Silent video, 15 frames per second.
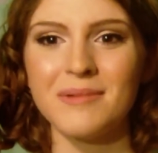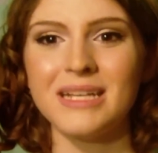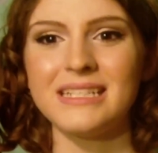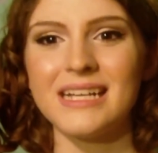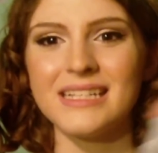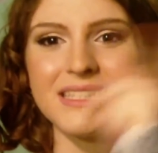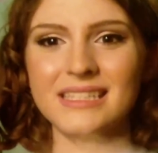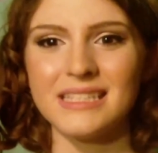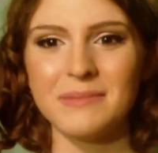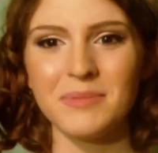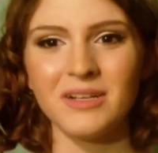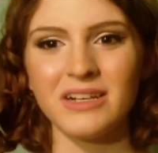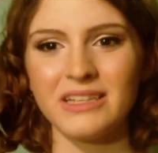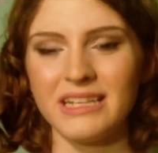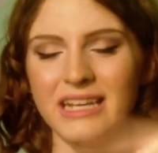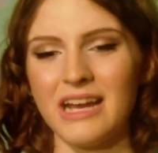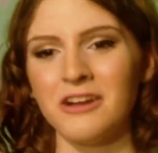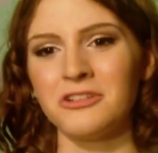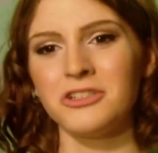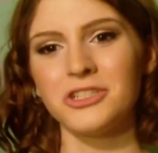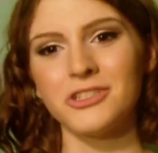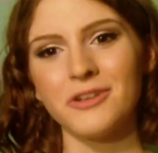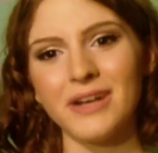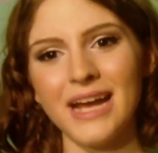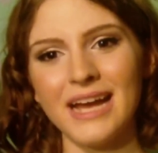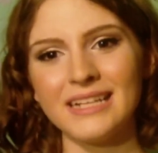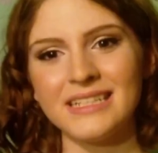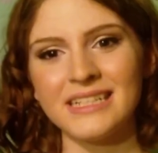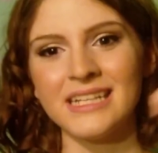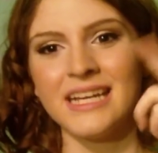and my dad's sleeping on the couch, so I
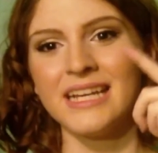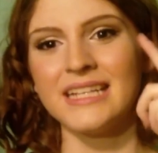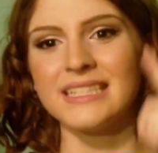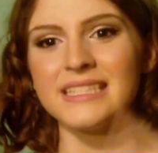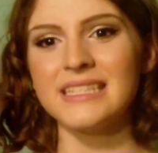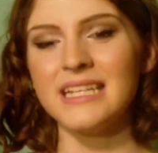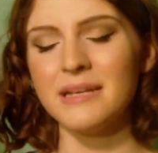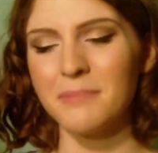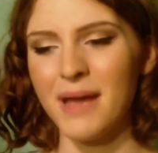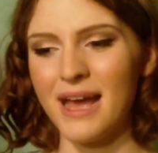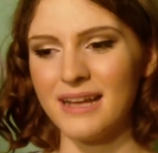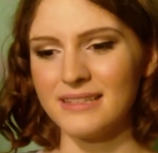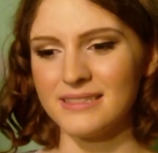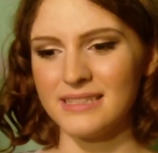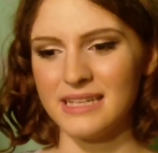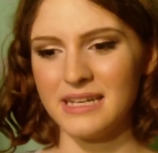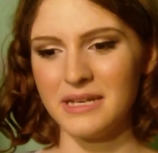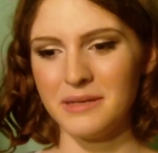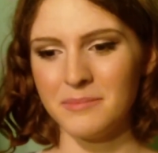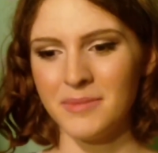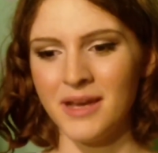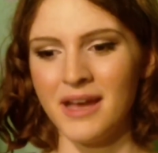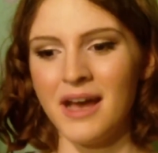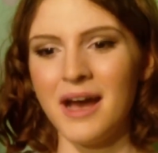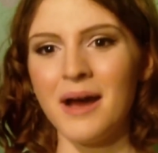had to sneak past him,